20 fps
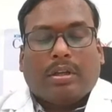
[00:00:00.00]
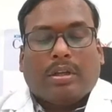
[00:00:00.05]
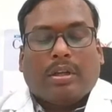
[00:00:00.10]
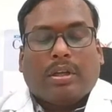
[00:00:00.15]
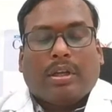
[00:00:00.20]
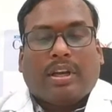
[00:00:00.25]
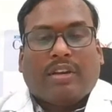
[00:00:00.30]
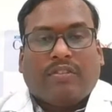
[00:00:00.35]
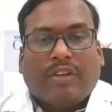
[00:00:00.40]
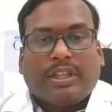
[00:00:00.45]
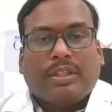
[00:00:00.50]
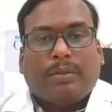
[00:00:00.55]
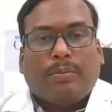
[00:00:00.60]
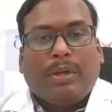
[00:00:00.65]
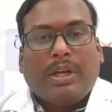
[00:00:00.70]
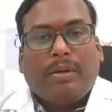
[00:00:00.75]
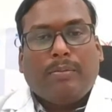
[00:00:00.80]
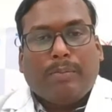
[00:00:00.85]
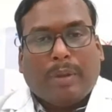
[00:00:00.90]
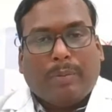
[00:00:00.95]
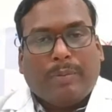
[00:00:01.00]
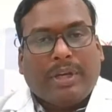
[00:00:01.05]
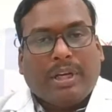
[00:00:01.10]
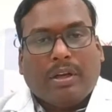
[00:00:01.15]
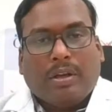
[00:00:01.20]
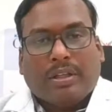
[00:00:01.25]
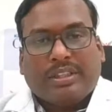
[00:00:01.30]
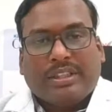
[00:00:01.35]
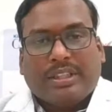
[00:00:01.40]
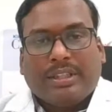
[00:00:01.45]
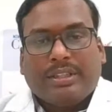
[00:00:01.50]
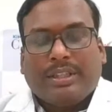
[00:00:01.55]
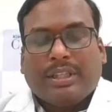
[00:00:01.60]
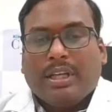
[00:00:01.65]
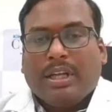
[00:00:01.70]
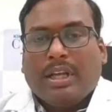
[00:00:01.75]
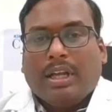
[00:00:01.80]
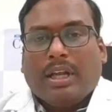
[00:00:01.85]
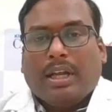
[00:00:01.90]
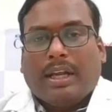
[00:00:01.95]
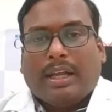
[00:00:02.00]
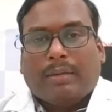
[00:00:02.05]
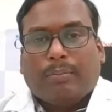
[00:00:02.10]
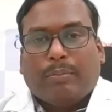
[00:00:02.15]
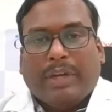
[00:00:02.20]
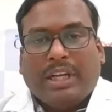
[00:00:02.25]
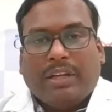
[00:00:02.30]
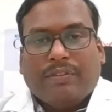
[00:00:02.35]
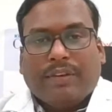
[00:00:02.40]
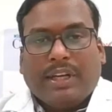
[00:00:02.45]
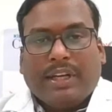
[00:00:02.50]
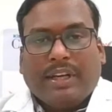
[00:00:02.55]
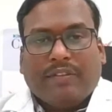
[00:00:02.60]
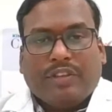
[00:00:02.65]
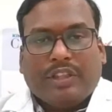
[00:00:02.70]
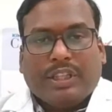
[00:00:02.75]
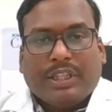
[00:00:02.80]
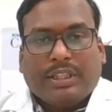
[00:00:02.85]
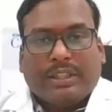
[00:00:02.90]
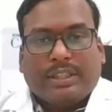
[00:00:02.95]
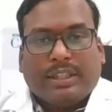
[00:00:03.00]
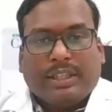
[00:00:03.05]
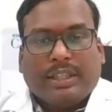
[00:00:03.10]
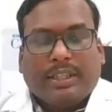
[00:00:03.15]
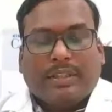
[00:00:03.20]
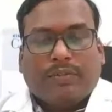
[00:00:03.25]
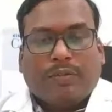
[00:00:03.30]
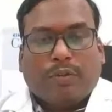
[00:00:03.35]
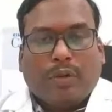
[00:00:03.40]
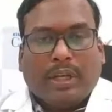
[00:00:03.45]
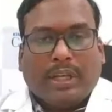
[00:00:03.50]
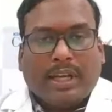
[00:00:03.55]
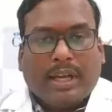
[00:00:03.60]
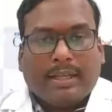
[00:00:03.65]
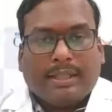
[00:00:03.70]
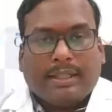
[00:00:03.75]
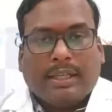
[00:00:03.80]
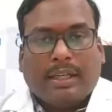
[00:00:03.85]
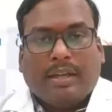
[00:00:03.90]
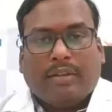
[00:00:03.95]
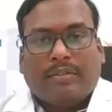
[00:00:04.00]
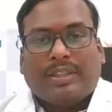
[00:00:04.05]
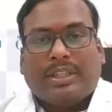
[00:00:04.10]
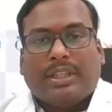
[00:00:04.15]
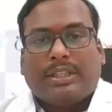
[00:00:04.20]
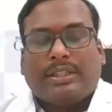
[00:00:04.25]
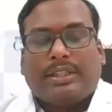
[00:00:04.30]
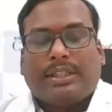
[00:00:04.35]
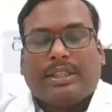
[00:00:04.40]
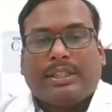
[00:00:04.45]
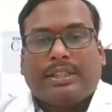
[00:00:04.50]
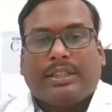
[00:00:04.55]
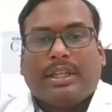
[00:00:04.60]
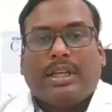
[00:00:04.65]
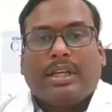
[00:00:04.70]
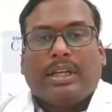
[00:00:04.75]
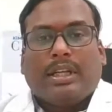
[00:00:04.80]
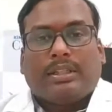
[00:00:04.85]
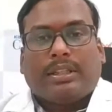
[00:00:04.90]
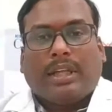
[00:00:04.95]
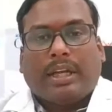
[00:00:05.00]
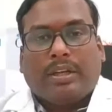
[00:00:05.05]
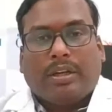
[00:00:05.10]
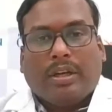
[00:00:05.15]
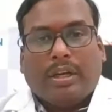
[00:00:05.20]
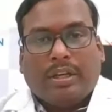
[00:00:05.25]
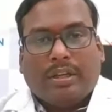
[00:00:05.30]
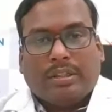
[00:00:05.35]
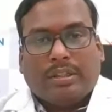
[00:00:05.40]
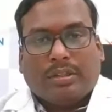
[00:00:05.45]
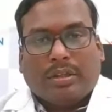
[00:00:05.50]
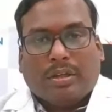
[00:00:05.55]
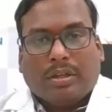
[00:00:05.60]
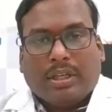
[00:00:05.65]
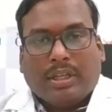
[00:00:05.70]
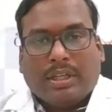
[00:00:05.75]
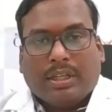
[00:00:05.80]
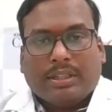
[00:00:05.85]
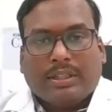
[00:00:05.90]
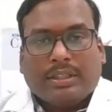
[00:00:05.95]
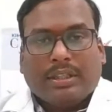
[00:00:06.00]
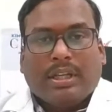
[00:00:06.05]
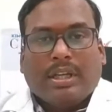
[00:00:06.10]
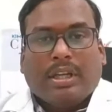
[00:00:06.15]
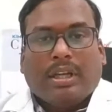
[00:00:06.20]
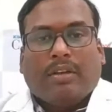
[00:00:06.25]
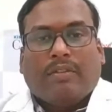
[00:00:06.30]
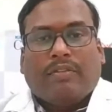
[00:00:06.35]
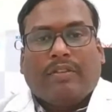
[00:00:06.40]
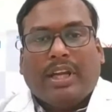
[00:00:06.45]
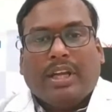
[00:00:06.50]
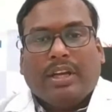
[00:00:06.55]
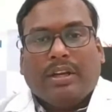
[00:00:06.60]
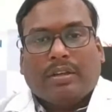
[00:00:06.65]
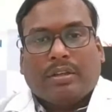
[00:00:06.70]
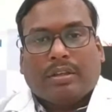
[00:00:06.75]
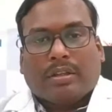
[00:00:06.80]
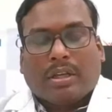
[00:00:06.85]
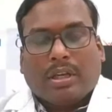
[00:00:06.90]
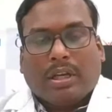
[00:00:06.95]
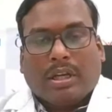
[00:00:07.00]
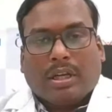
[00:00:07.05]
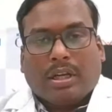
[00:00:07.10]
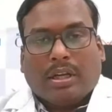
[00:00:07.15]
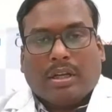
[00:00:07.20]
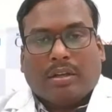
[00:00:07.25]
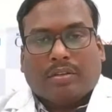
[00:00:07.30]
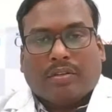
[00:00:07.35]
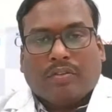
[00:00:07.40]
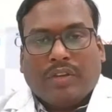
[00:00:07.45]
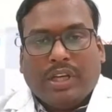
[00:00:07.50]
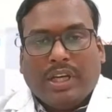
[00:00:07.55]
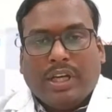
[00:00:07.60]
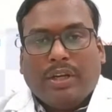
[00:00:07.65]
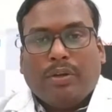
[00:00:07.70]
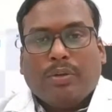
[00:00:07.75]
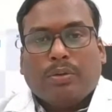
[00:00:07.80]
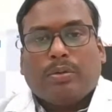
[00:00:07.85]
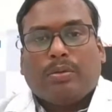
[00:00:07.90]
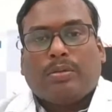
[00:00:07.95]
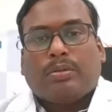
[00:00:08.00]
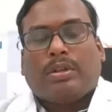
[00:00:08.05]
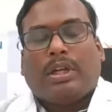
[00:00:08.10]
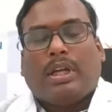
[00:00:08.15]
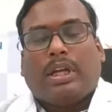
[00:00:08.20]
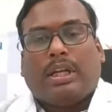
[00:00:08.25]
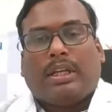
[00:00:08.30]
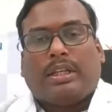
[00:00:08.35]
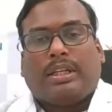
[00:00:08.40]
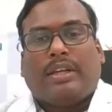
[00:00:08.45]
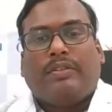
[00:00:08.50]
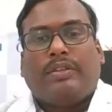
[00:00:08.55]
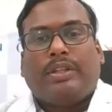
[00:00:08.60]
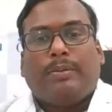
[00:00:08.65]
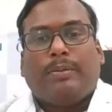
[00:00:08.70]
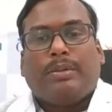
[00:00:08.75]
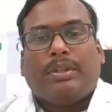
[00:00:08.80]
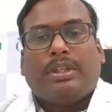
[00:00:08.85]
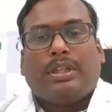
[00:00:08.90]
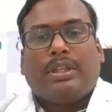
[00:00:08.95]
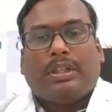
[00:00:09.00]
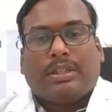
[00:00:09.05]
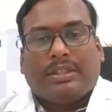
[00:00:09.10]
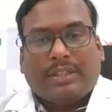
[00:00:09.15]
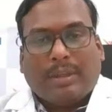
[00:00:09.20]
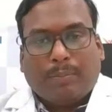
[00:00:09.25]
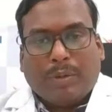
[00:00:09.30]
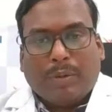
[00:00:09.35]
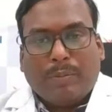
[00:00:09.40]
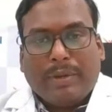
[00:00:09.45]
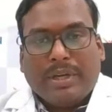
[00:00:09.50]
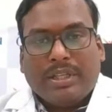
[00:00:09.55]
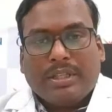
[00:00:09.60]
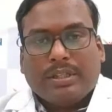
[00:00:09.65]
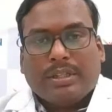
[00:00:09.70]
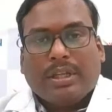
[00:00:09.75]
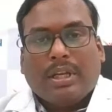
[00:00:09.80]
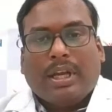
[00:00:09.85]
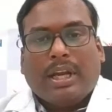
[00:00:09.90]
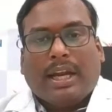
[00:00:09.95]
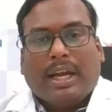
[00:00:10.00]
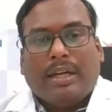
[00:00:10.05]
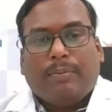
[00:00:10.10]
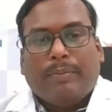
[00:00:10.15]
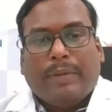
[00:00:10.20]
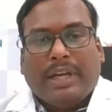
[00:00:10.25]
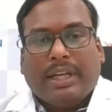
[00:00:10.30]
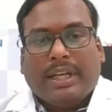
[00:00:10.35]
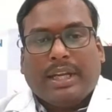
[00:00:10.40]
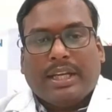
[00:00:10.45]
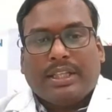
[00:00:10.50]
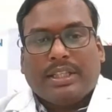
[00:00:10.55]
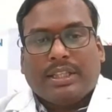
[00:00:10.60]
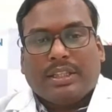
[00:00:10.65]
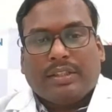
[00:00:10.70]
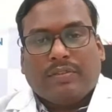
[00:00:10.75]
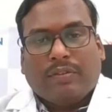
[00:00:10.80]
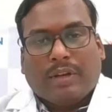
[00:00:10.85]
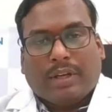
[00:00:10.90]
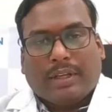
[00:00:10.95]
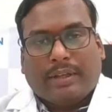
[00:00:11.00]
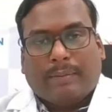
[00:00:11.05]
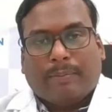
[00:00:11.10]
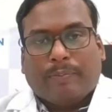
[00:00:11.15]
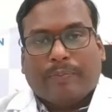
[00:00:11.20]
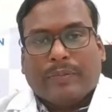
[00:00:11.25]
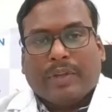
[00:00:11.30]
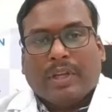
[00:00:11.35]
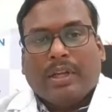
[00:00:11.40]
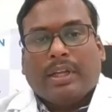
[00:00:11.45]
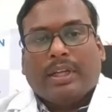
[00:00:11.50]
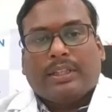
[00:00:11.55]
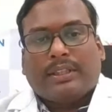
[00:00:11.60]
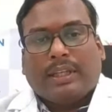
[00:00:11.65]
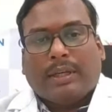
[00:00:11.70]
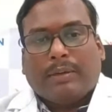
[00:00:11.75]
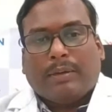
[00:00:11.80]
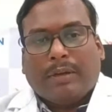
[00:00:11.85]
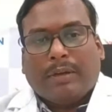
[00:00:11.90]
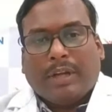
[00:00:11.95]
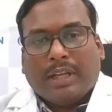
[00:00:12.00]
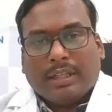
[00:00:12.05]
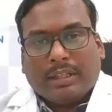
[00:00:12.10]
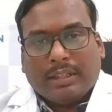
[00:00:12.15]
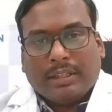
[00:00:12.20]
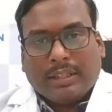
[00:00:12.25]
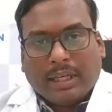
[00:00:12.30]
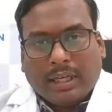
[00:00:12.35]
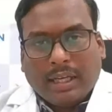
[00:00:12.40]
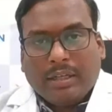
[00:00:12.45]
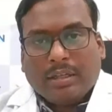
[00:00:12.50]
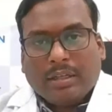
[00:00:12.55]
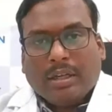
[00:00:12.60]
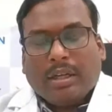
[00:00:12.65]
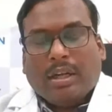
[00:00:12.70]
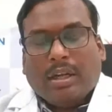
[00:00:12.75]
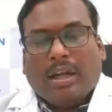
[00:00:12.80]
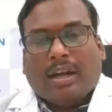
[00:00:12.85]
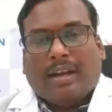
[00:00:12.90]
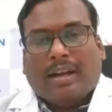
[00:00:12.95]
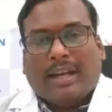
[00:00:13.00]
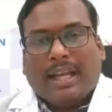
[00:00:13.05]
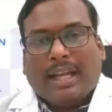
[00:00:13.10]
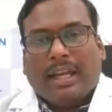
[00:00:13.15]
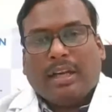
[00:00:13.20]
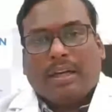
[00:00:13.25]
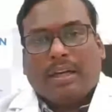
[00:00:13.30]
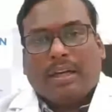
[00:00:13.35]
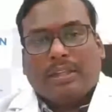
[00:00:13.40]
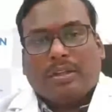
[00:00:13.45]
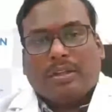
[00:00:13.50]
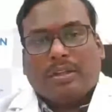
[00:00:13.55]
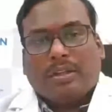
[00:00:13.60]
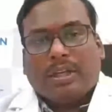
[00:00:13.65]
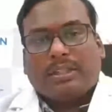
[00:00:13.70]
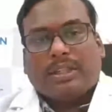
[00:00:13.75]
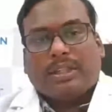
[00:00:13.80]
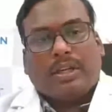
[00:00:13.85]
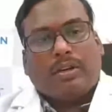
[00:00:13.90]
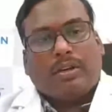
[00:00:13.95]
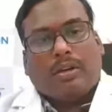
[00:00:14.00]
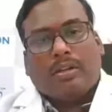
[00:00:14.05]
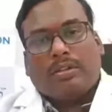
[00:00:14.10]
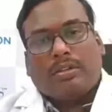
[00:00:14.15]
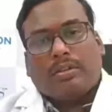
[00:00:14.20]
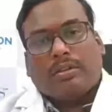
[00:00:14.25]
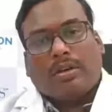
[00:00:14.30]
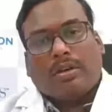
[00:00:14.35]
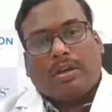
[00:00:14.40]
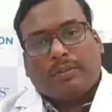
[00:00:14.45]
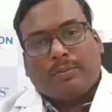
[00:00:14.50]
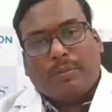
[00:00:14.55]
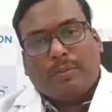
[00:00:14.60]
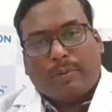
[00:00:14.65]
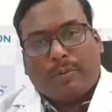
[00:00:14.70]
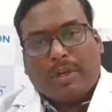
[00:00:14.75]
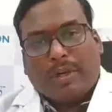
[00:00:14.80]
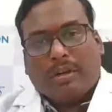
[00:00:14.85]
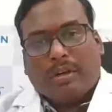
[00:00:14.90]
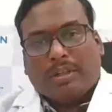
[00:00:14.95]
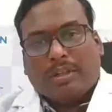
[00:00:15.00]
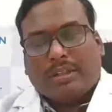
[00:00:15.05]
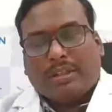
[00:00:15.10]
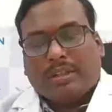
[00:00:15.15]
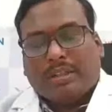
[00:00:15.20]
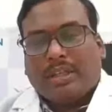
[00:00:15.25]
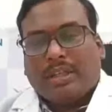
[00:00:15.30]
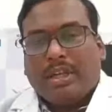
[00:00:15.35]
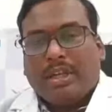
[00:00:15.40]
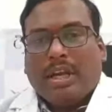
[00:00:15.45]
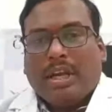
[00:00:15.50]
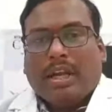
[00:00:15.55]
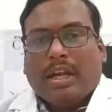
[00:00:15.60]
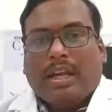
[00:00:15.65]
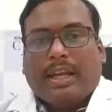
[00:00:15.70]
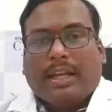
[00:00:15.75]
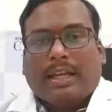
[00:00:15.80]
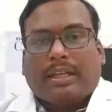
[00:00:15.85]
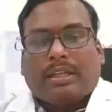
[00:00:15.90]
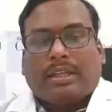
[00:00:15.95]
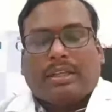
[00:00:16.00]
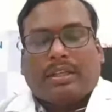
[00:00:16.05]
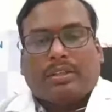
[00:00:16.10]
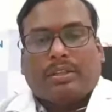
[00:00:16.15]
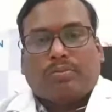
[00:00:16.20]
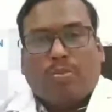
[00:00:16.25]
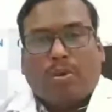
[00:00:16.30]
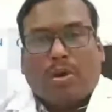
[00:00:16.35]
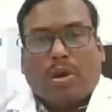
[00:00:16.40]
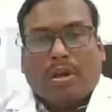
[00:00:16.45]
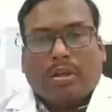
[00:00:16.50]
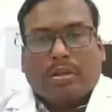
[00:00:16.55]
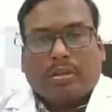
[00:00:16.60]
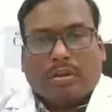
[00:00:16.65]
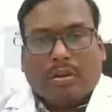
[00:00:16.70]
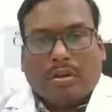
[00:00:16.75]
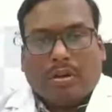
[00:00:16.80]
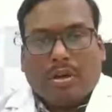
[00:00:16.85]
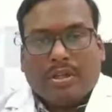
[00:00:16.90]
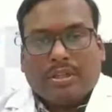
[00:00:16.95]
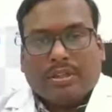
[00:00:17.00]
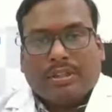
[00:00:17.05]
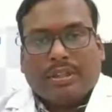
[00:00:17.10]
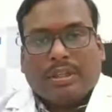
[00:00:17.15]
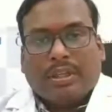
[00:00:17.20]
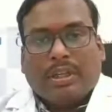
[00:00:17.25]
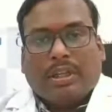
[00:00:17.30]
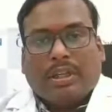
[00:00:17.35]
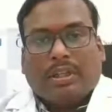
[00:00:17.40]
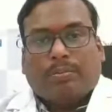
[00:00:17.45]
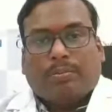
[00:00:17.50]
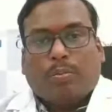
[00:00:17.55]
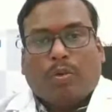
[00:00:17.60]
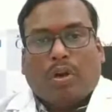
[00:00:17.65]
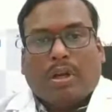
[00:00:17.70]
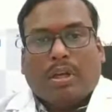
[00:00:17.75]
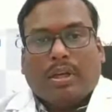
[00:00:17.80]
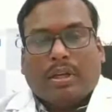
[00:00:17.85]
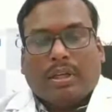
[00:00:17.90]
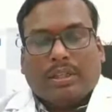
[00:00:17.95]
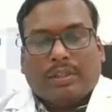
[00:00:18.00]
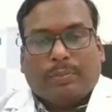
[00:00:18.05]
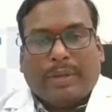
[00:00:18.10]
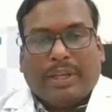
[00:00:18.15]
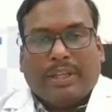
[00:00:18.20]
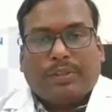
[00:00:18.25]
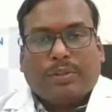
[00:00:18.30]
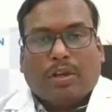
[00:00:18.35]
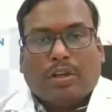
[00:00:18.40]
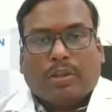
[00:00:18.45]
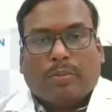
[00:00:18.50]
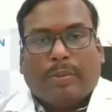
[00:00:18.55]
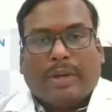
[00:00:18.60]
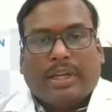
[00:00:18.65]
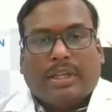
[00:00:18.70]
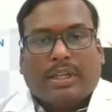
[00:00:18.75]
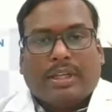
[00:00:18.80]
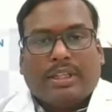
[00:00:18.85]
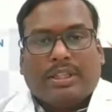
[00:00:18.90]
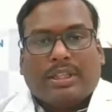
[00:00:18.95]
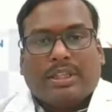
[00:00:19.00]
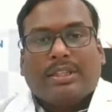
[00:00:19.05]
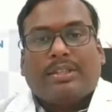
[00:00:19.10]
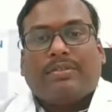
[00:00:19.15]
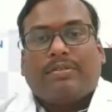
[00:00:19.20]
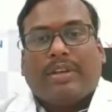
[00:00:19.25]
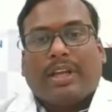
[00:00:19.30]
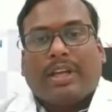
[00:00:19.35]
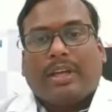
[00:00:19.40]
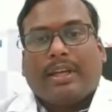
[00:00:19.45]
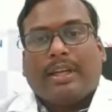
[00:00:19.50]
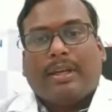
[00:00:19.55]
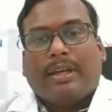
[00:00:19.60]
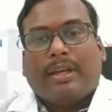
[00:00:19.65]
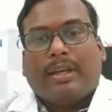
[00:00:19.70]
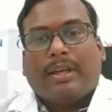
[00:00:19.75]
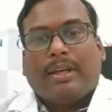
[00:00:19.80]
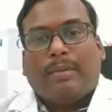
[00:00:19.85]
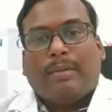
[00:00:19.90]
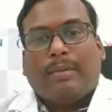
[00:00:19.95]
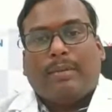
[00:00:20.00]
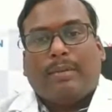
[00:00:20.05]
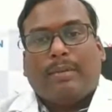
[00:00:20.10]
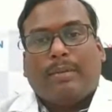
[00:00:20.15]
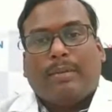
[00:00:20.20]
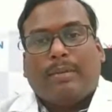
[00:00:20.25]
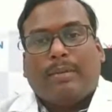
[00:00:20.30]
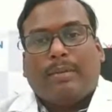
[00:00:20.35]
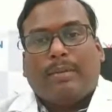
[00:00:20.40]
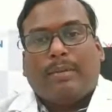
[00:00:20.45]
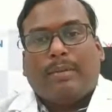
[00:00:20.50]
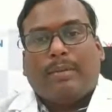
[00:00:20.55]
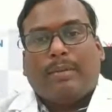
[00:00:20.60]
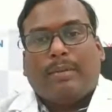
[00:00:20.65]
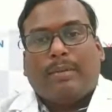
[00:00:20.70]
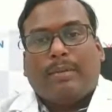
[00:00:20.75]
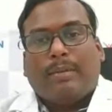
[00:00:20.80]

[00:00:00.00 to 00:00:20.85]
reversible memory losses, like B12 deficiencies, folic acid deficiencies, thyroid disorders, where we need to give them supplements and medications for them. Certain rare disorders can also cause memory losses, like small clots, small space occupying lesions, where injection is required.